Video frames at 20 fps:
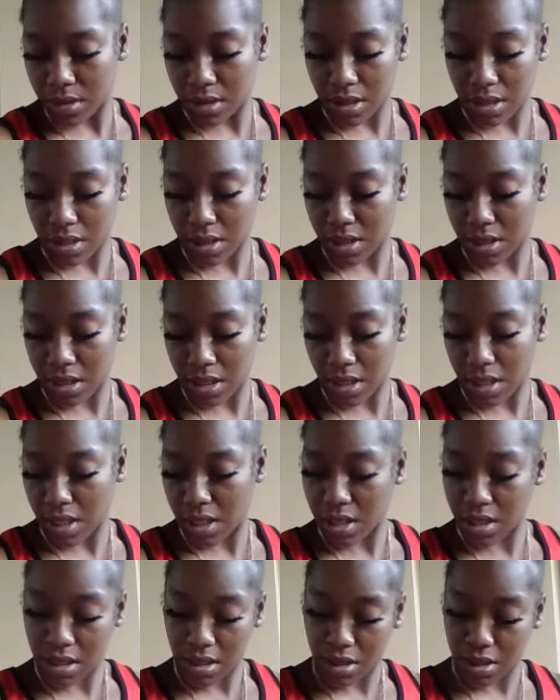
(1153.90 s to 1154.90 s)
I'm
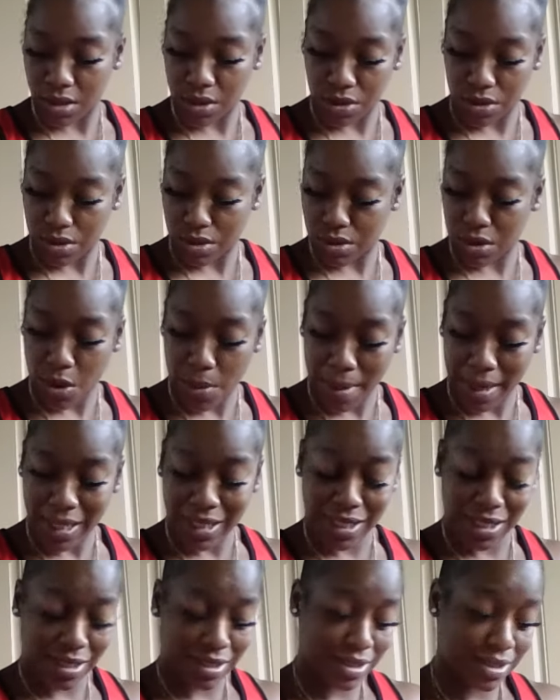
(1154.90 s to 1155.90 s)
saying
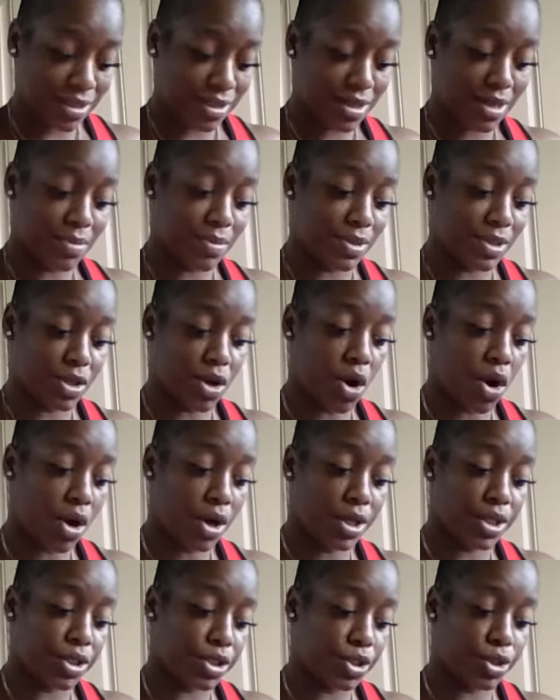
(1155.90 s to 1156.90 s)
nobody gets them as
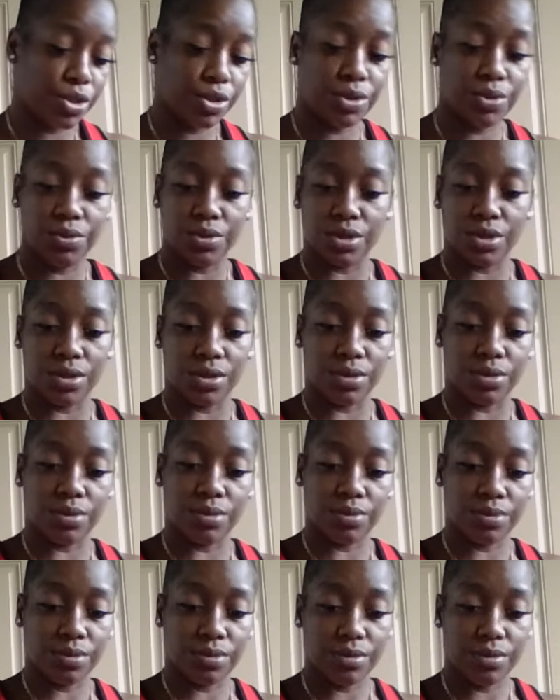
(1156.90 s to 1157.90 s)
hard as you do.
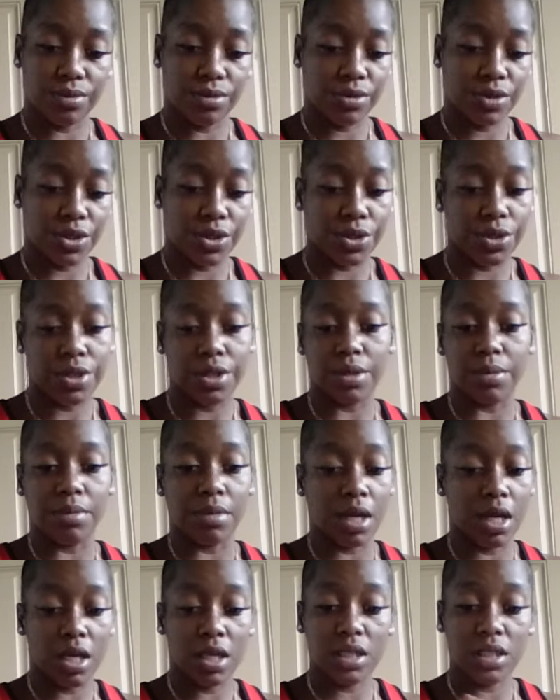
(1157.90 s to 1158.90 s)
You're the
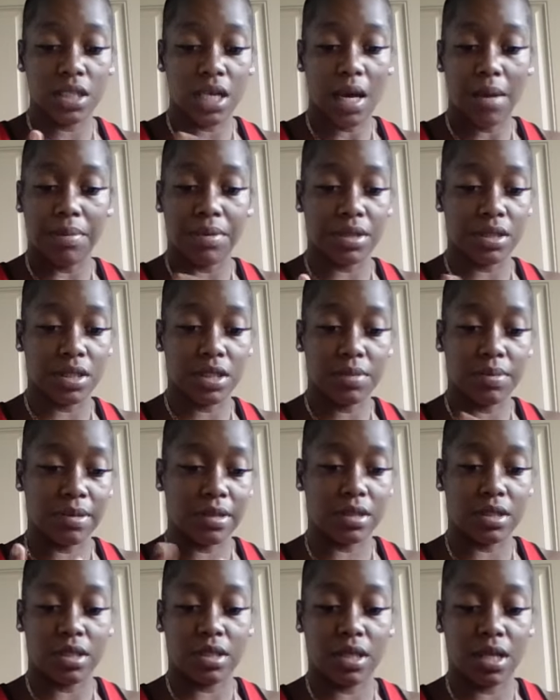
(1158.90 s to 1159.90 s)
main topic. This
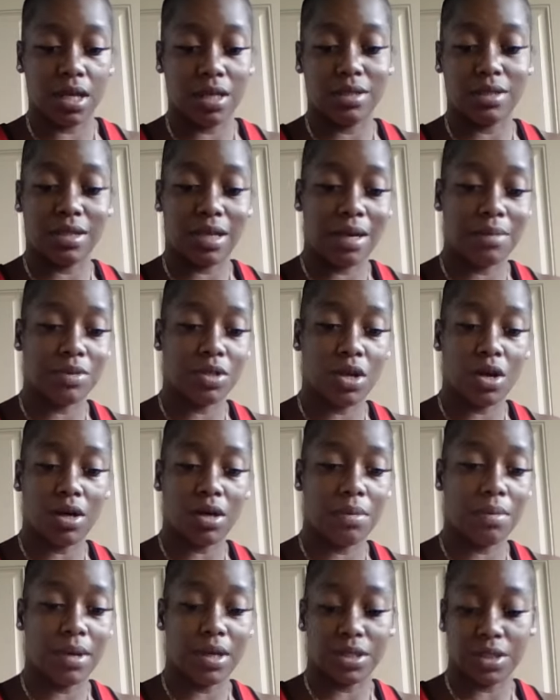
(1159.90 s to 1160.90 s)
person can't stop
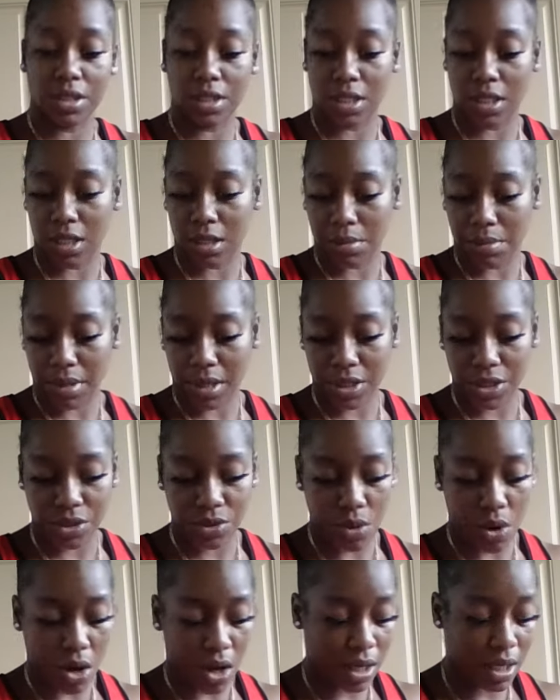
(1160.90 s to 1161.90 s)
talking about you, thinking about
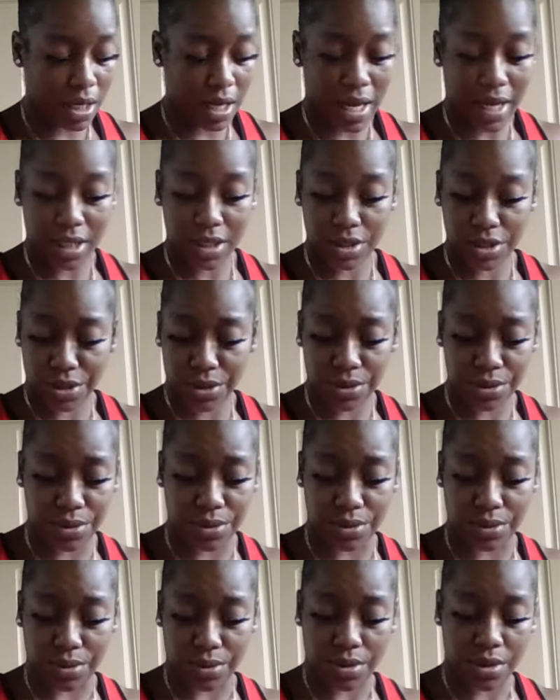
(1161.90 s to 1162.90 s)
you, all of that
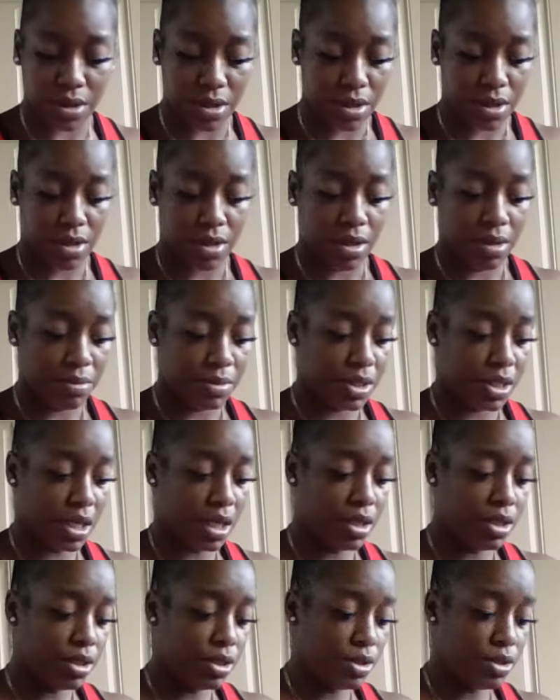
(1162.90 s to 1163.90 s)
too.
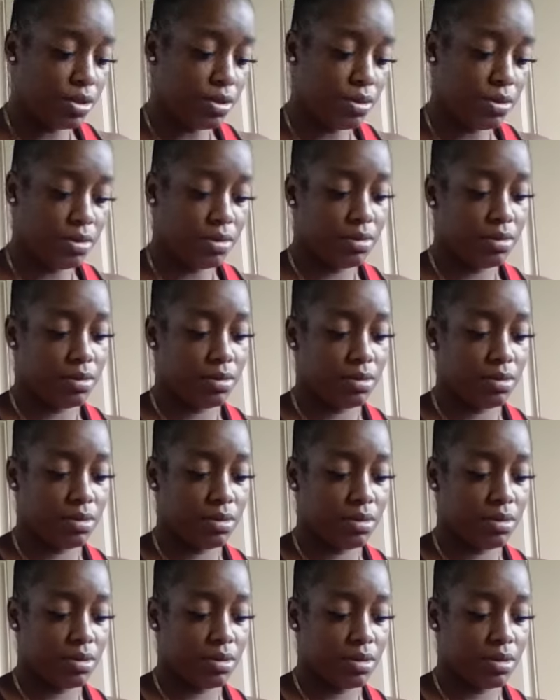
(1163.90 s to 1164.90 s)
telling you,
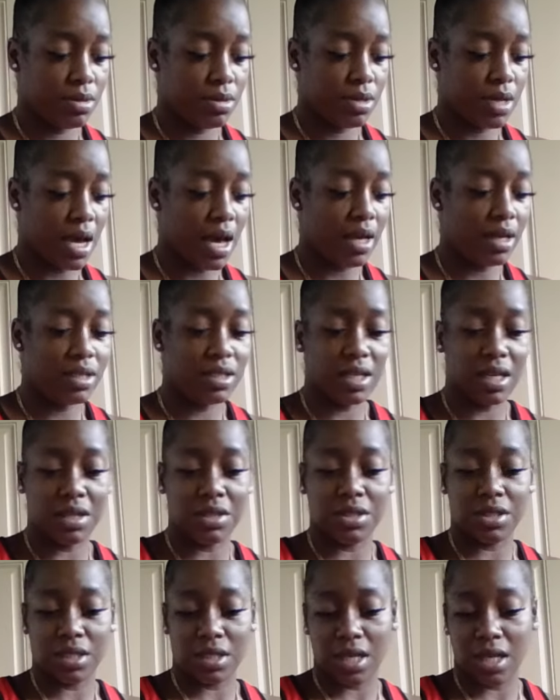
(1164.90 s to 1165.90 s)
out of town
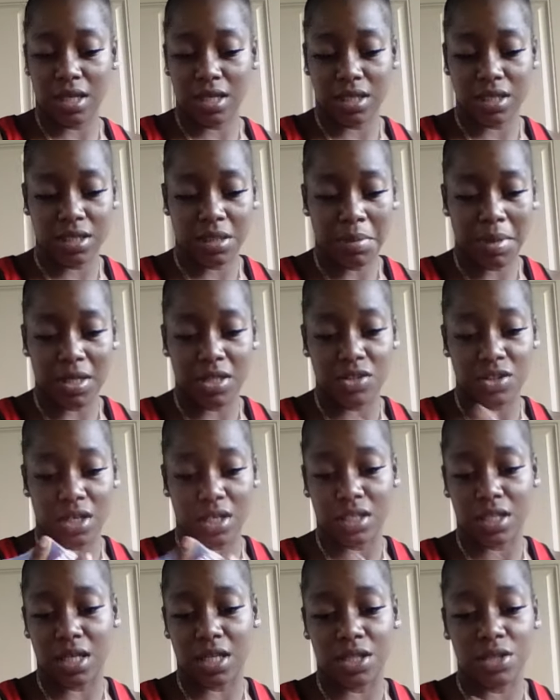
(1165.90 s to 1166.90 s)
shenanigans. Somebody
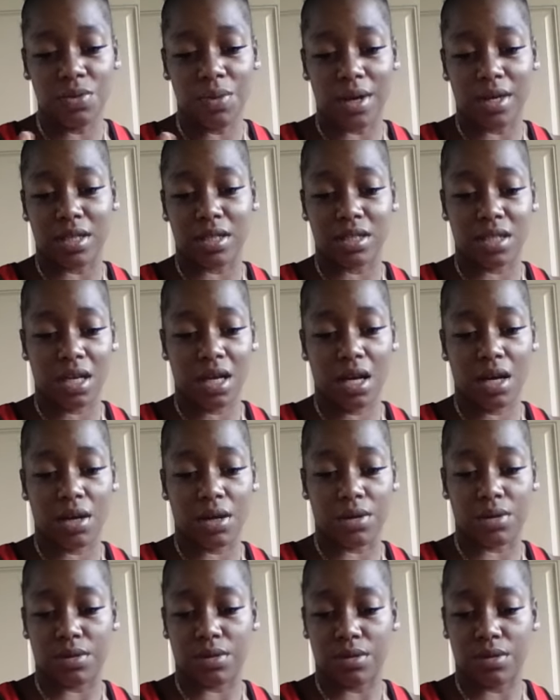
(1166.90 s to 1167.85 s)
trying to take you out of town.